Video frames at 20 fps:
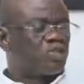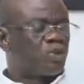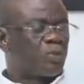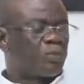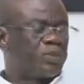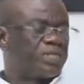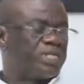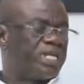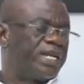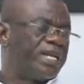
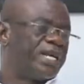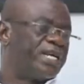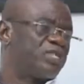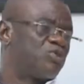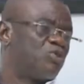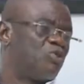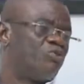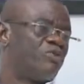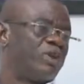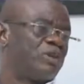
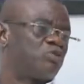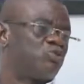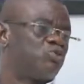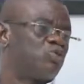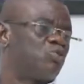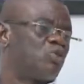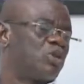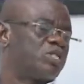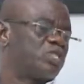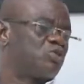superintended over
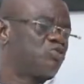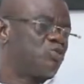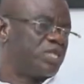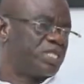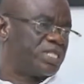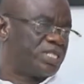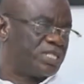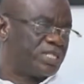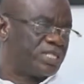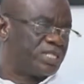two
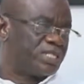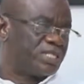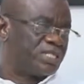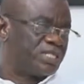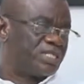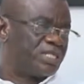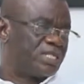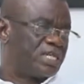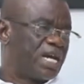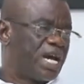constituencies
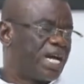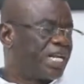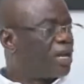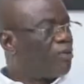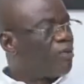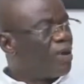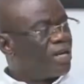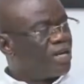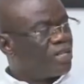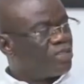
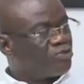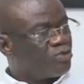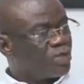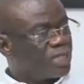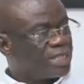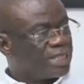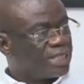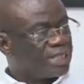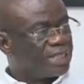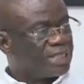under one
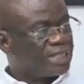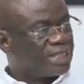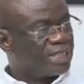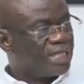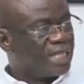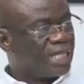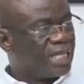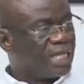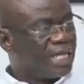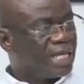district.
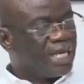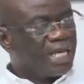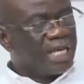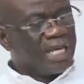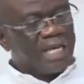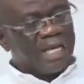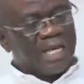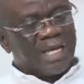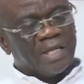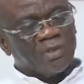
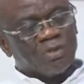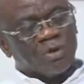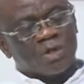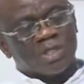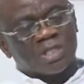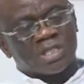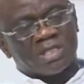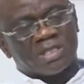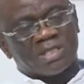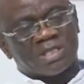It
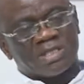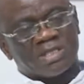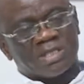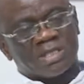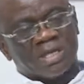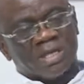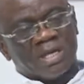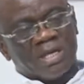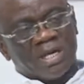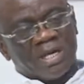was
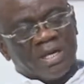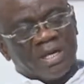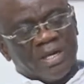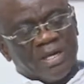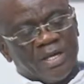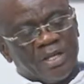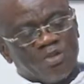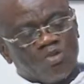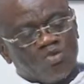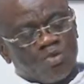
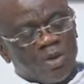in